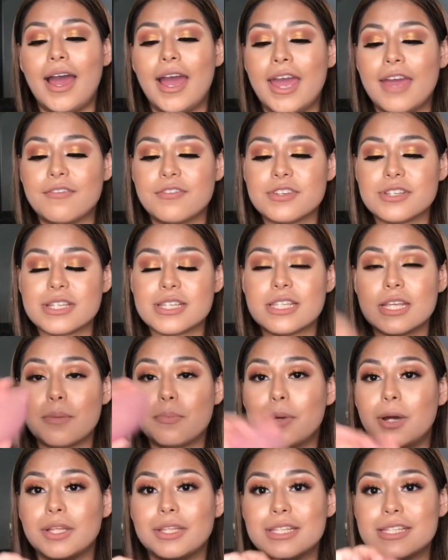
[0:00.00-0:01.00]
Ever since I
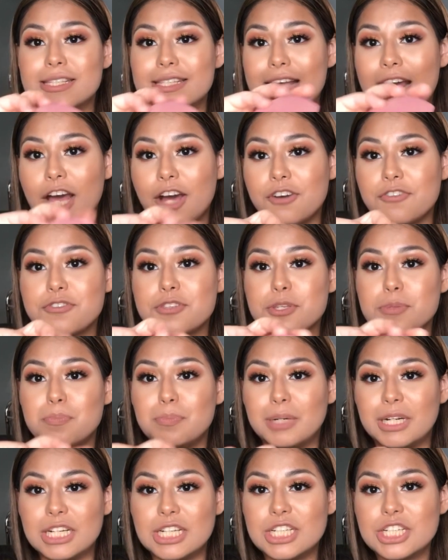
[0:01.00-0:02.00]
bought this e.l.f.
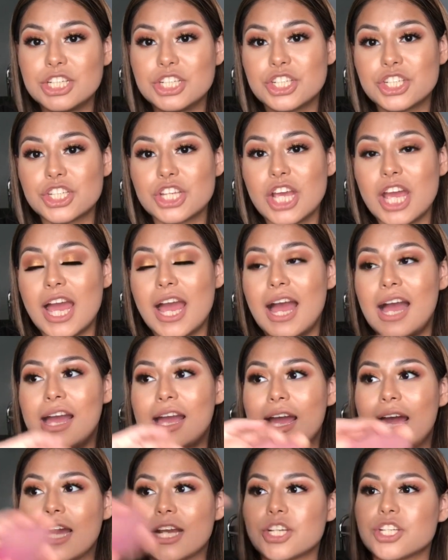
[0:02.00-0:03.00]
sponge, I
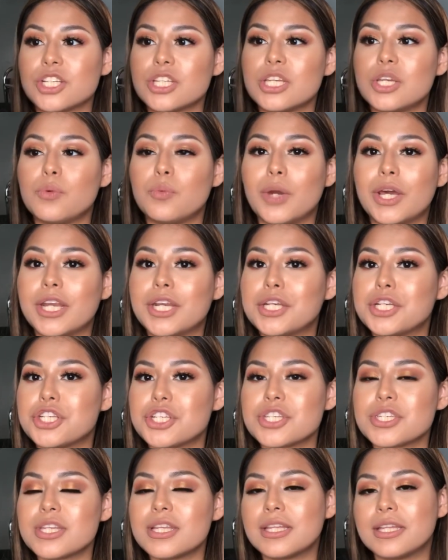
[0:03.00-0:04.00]
actually wetted
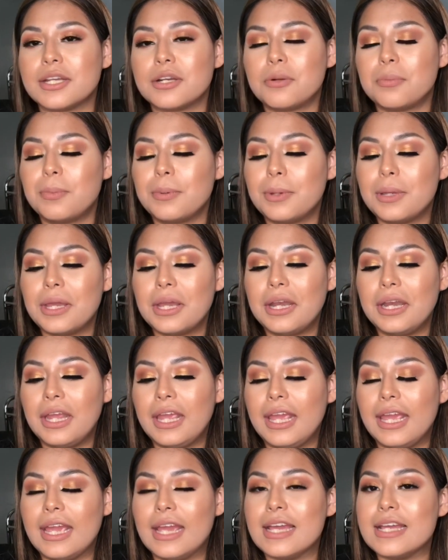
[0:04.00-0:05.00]
just a little bit,
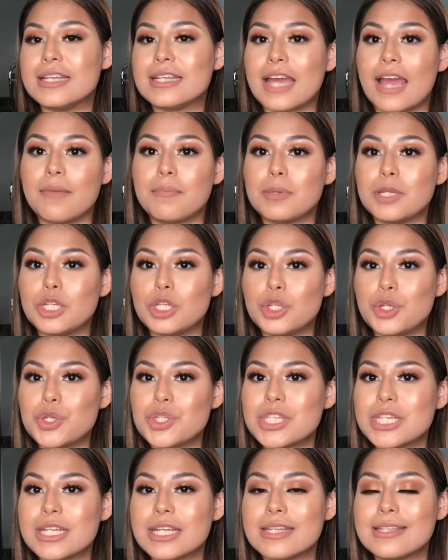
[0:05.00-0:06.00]
and I've been
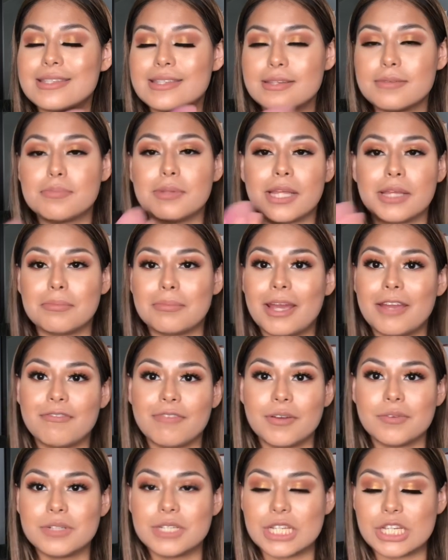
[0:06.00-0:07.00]
using it to blend my
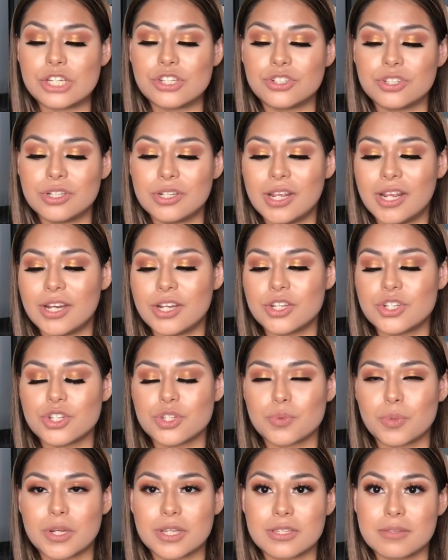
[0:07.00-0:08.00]
foundation, and it
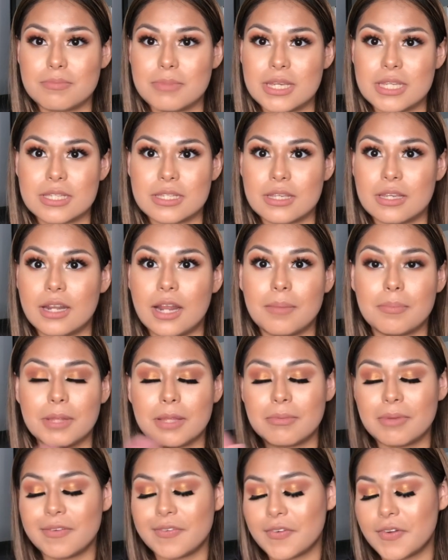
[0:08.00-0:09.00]
just works amazing. I
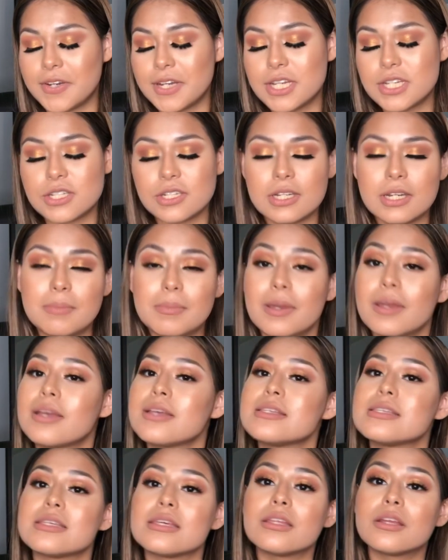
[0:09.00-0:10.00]
blend my foundation and my
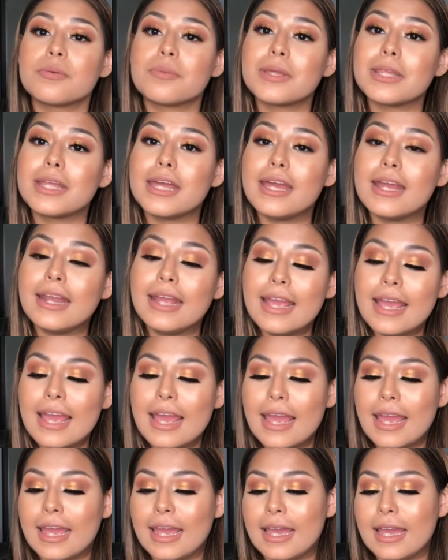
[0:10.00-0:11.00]
concealer with it,
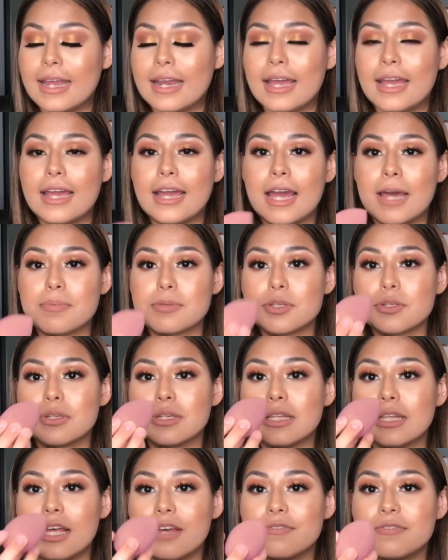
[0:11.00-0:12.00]
and I
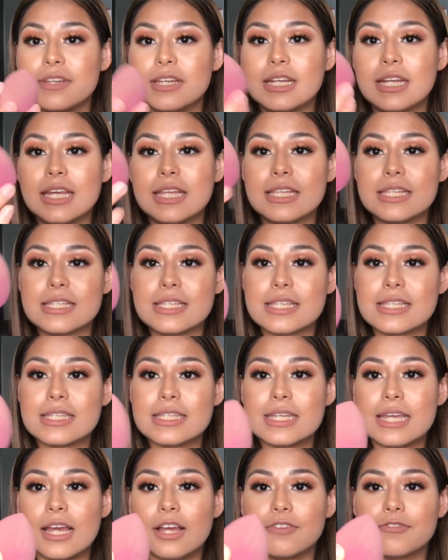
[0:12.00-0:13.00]
absolutely love it. And this is
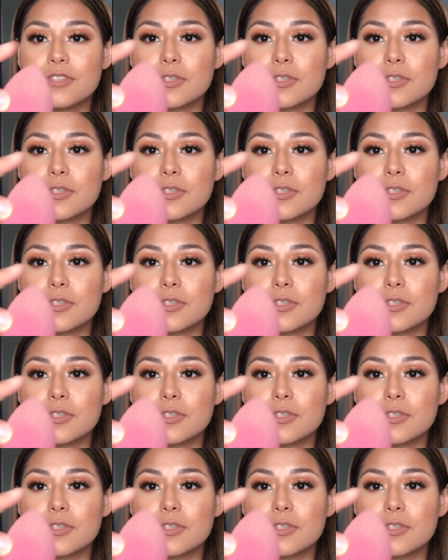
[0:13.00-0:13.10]
the e.l.f.